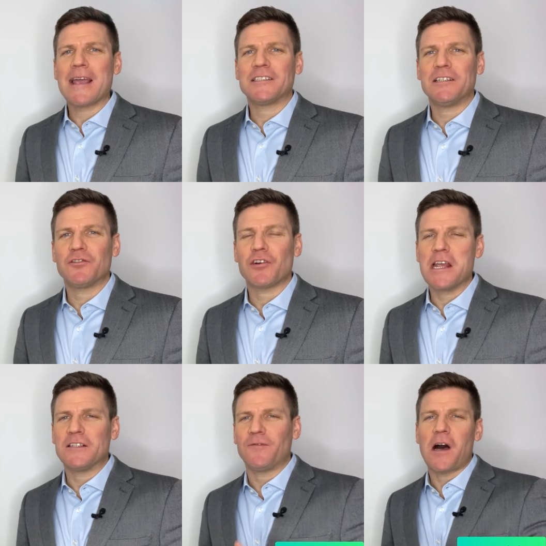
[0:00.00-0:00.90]

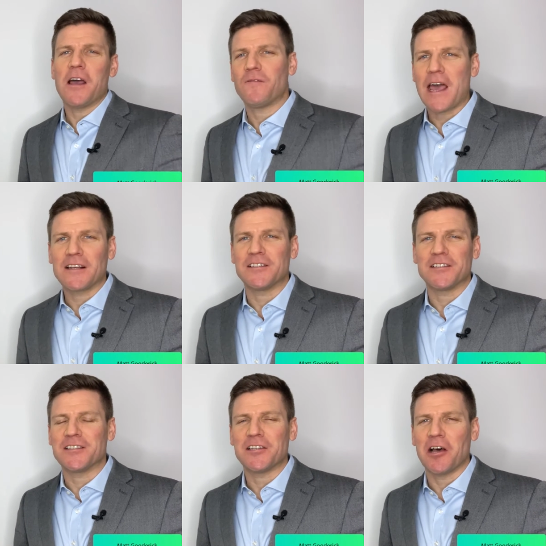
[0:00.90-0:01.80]
ActivTrades' 5
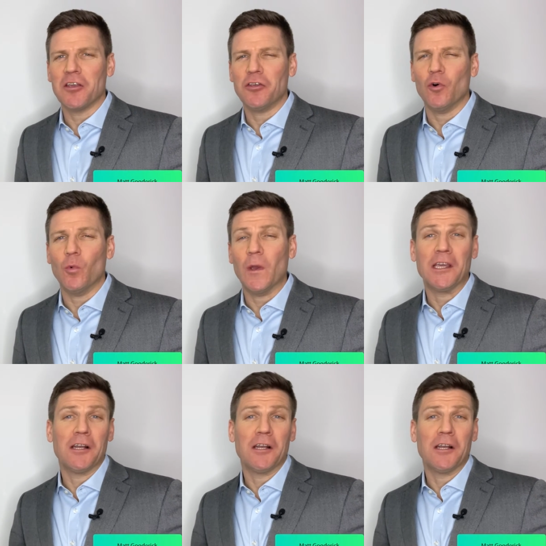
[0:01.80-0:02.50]
Factors to Start Your Week.